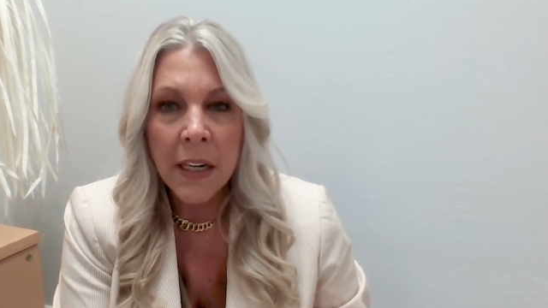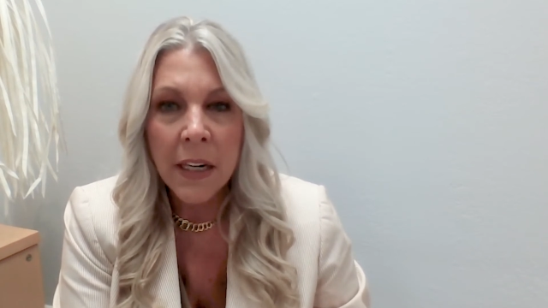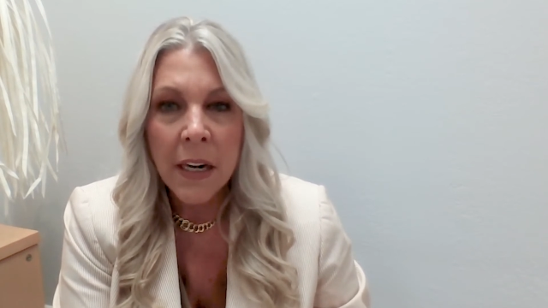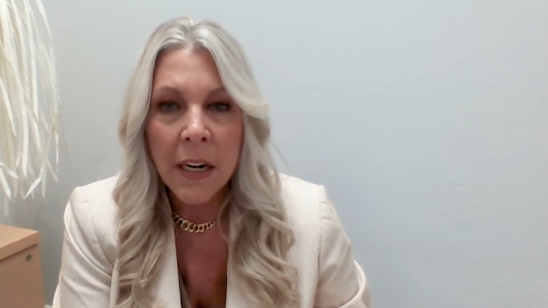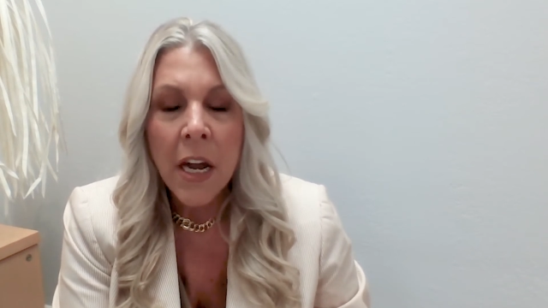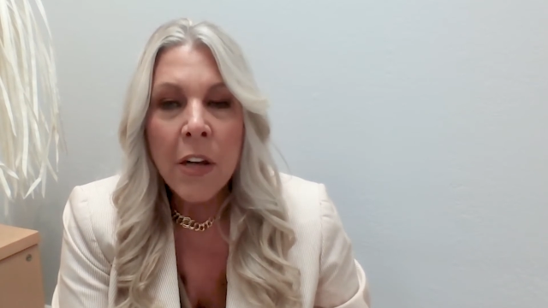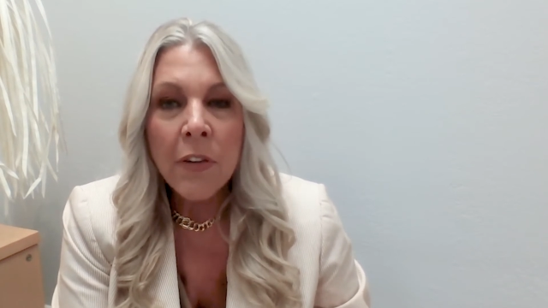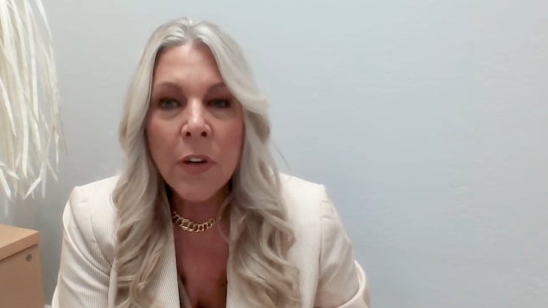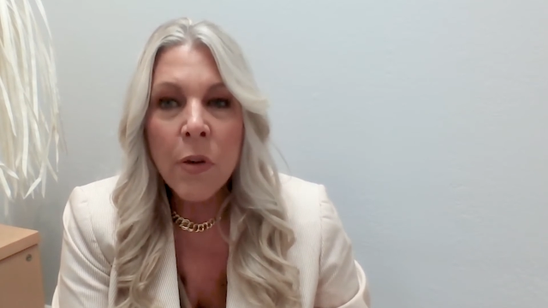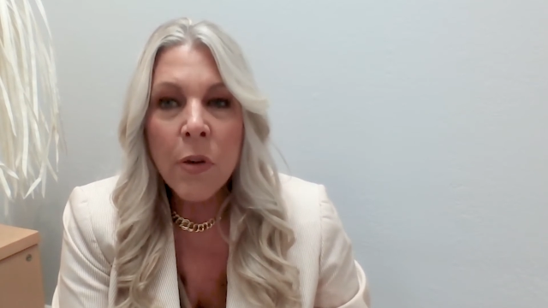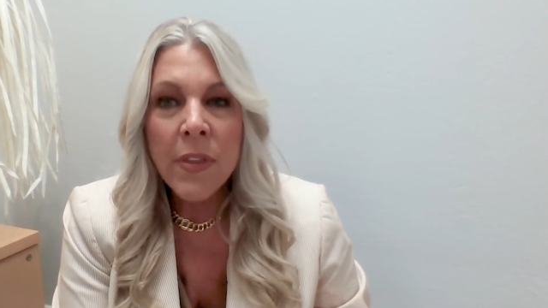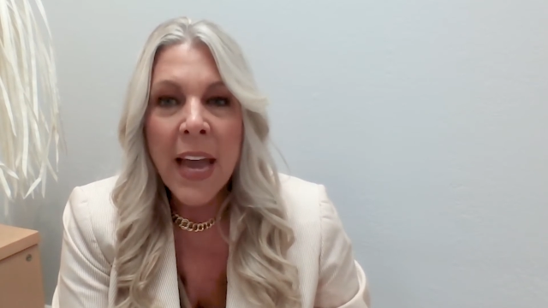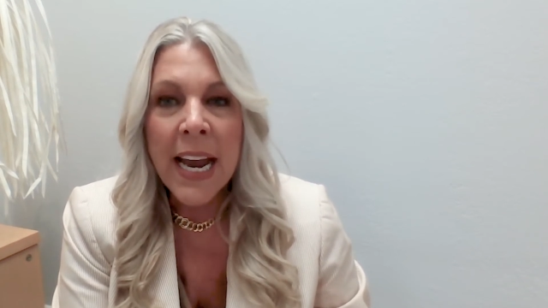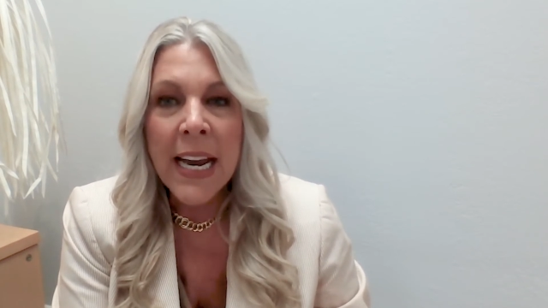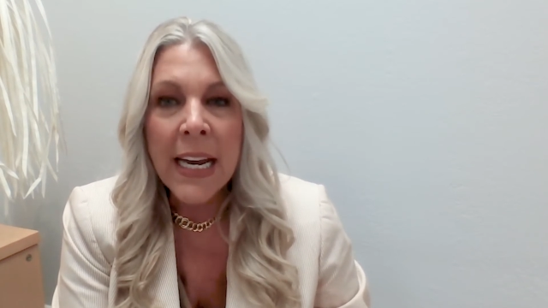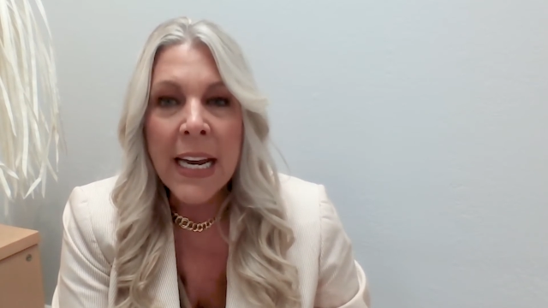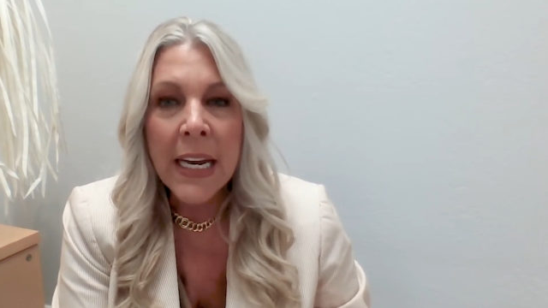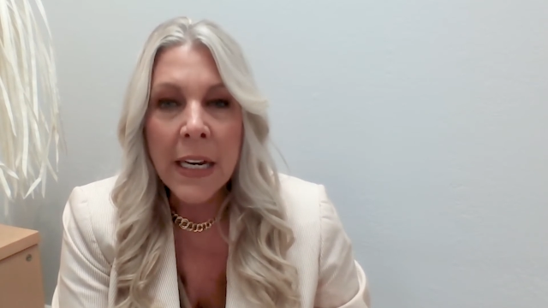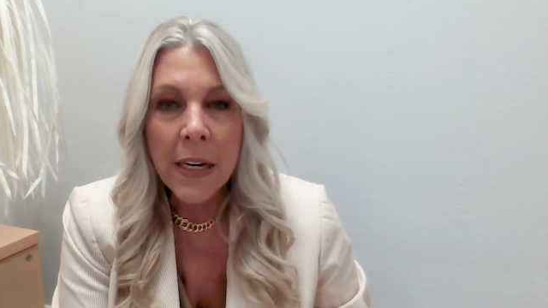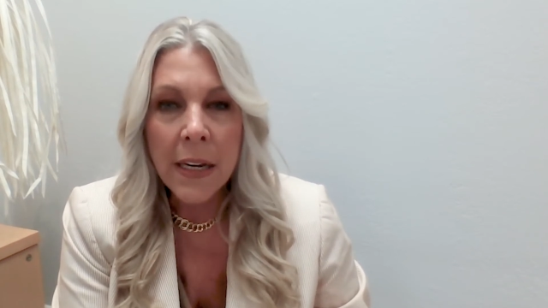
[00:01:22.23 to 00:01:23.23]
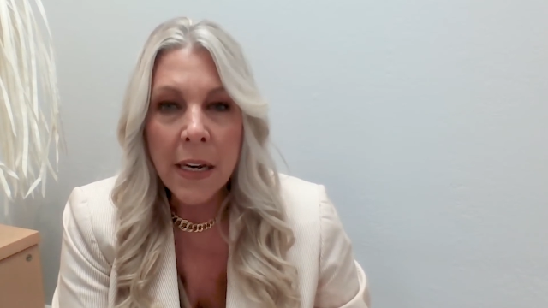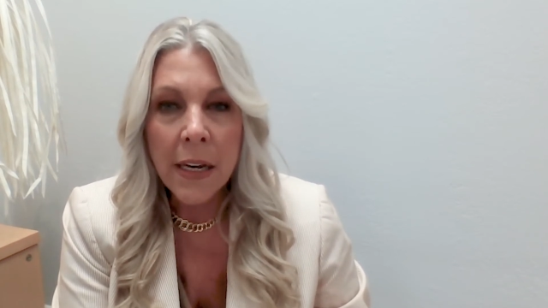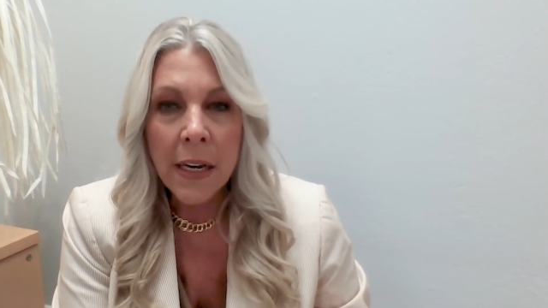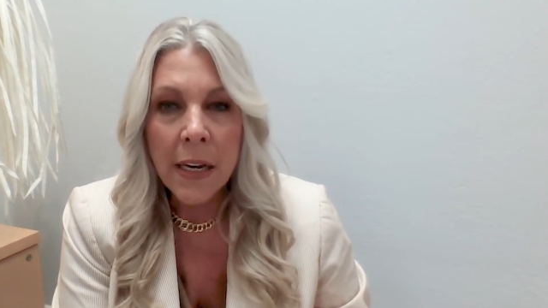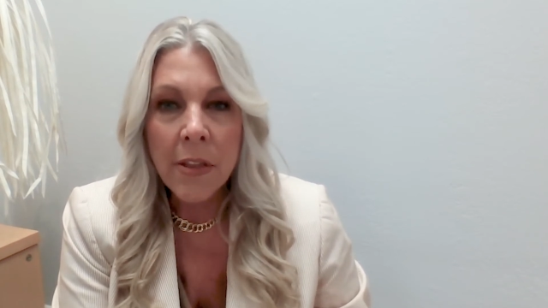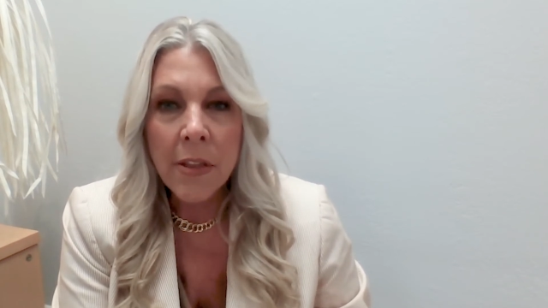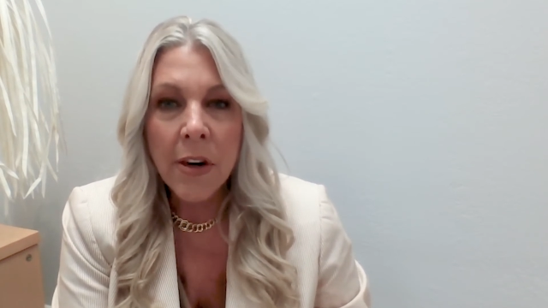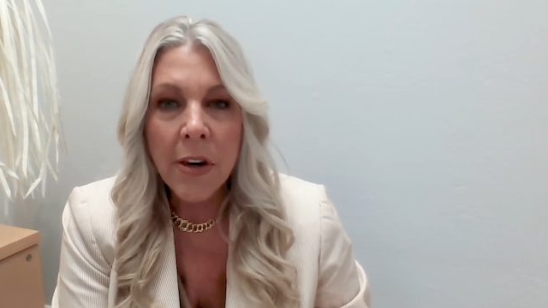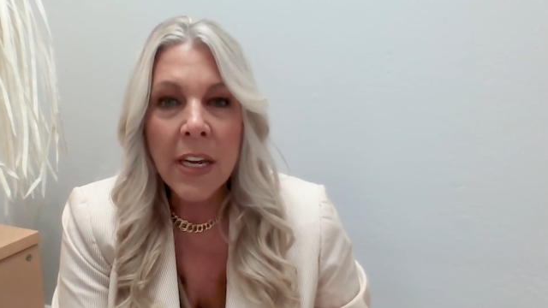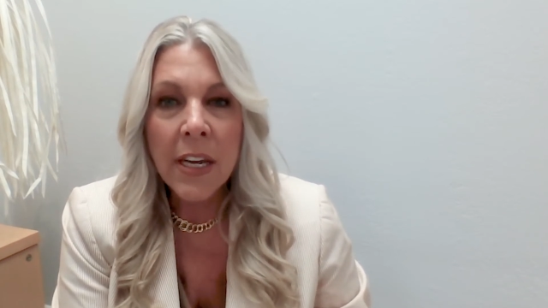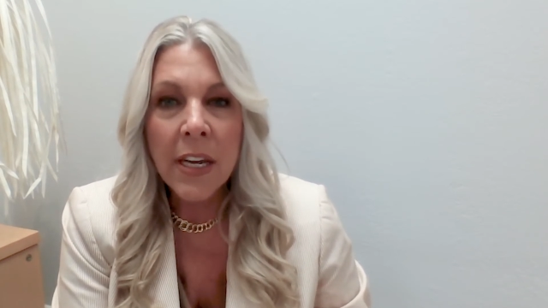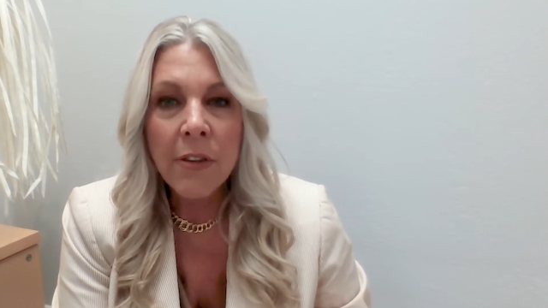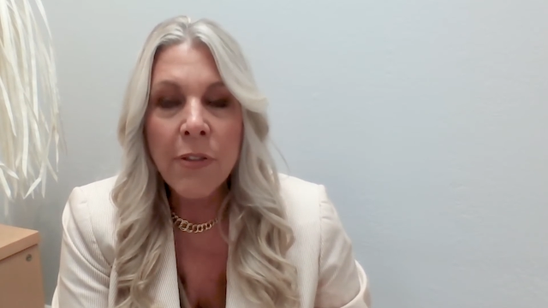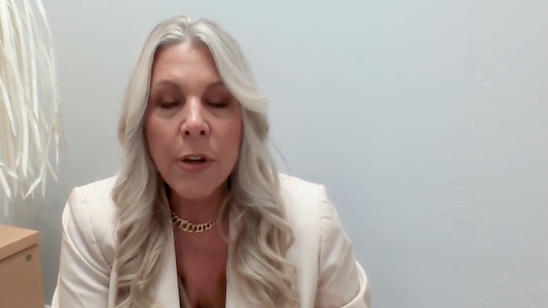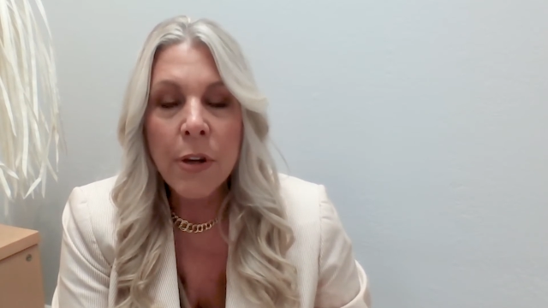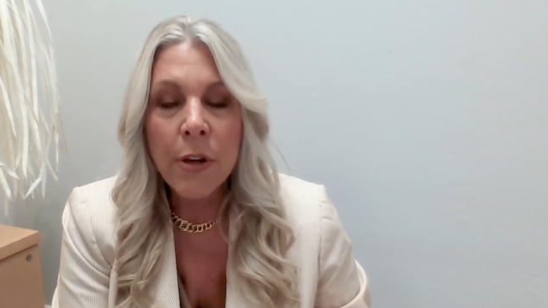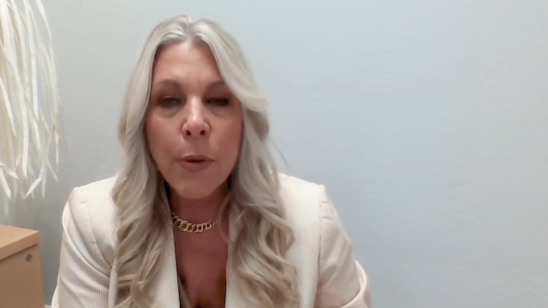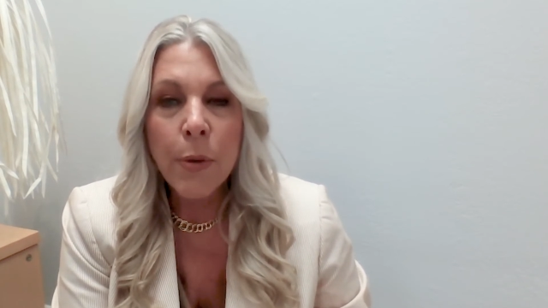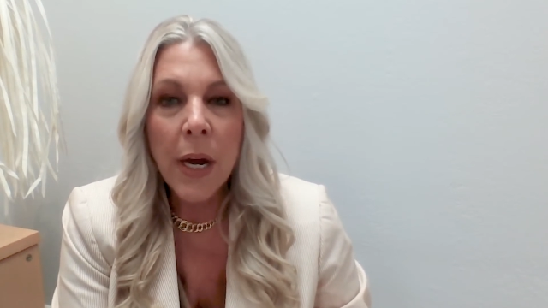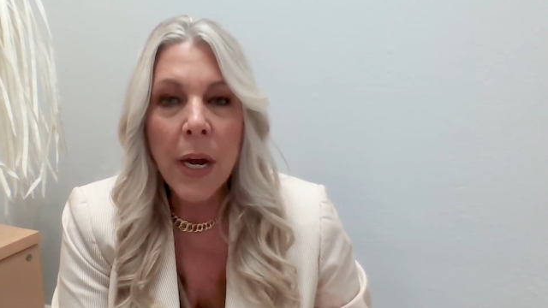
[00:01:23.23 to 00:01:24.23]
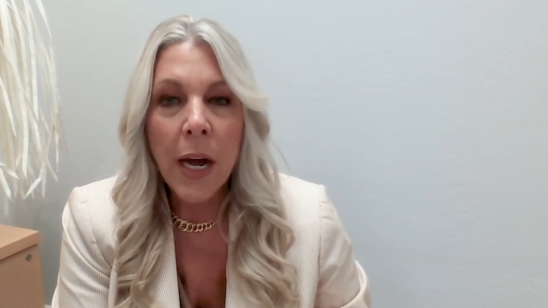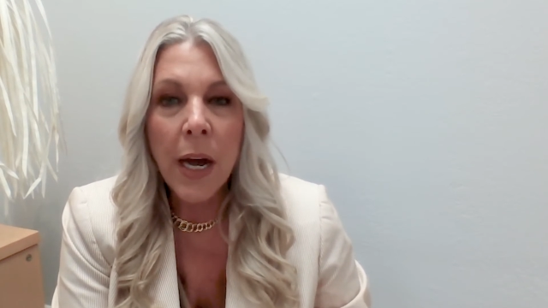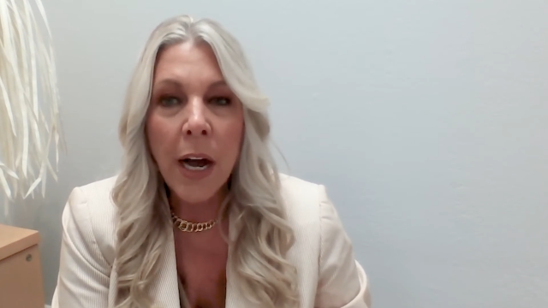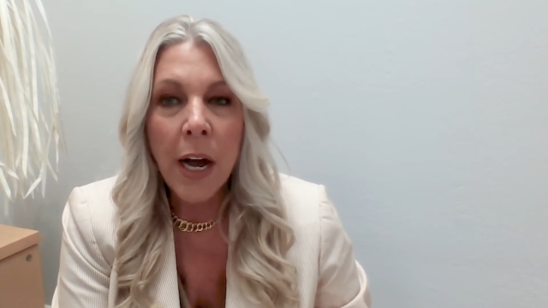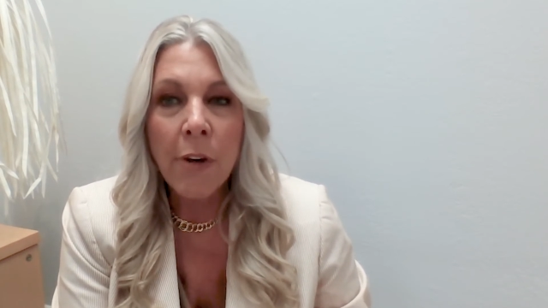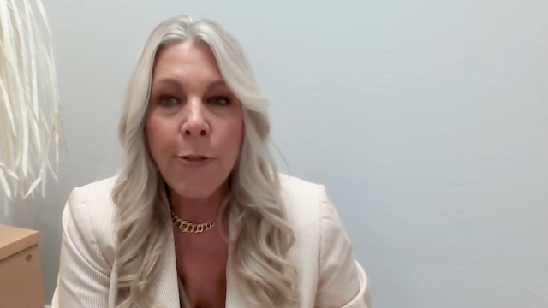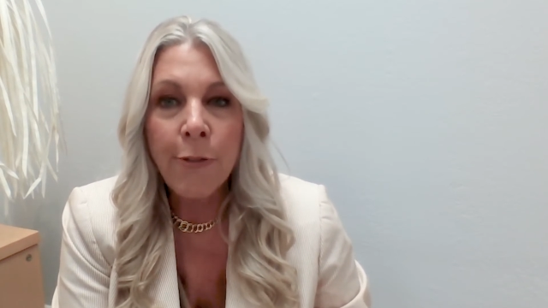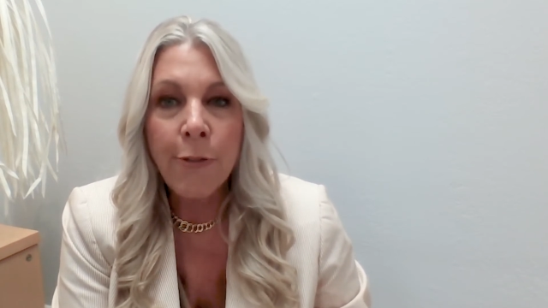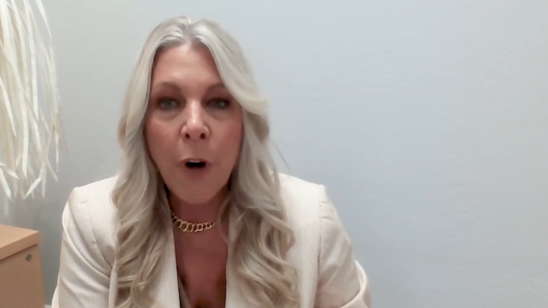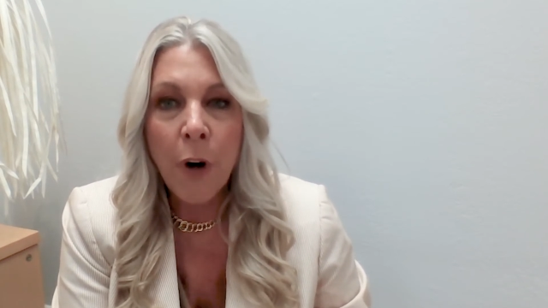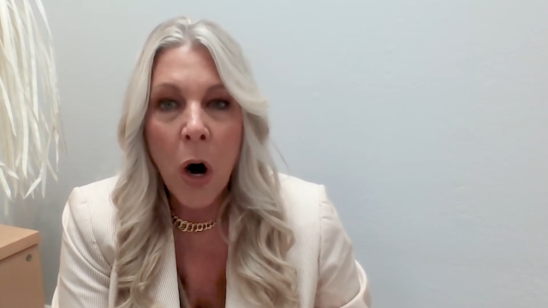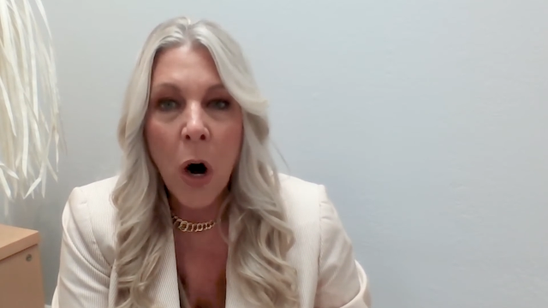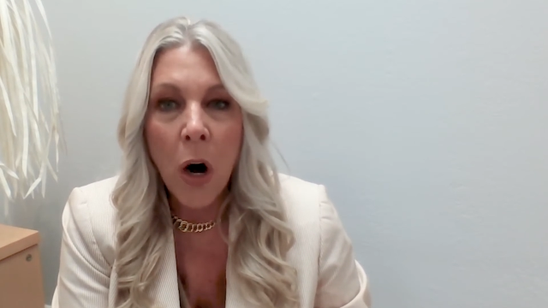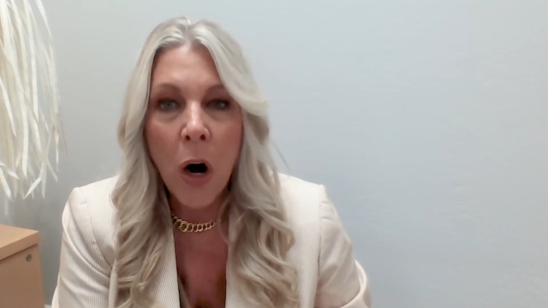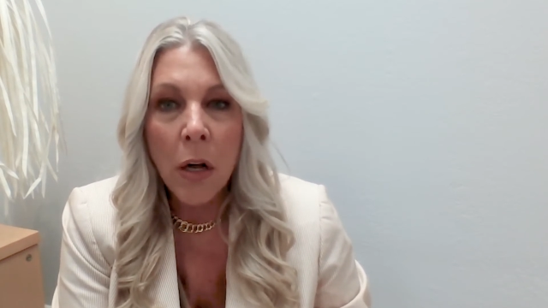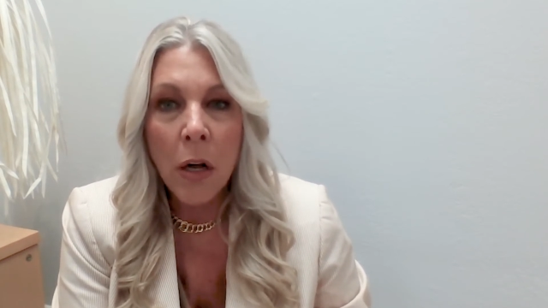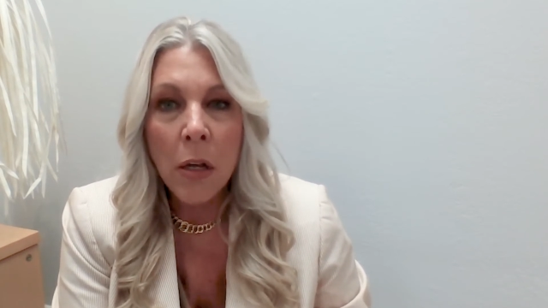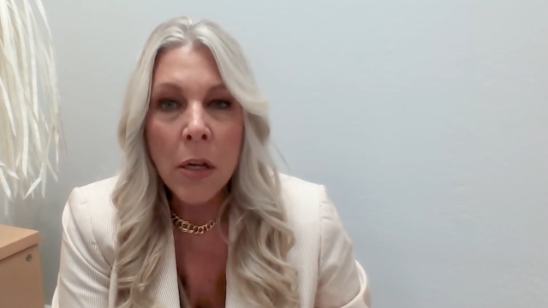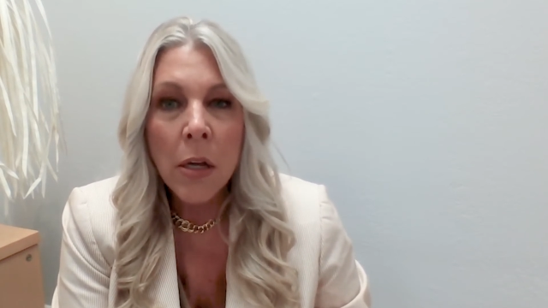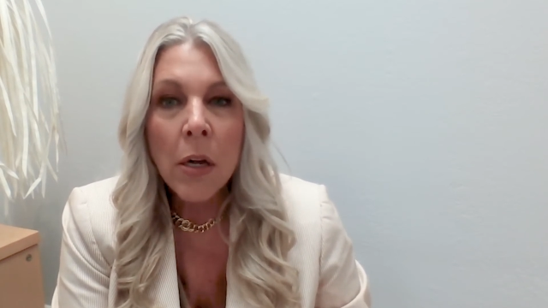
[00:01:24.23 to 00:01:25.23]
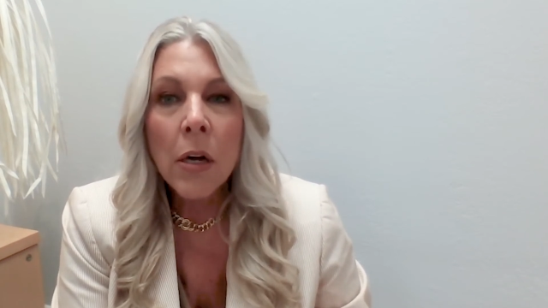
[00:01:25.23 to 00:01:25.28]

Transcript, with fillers: So they can either give you a fall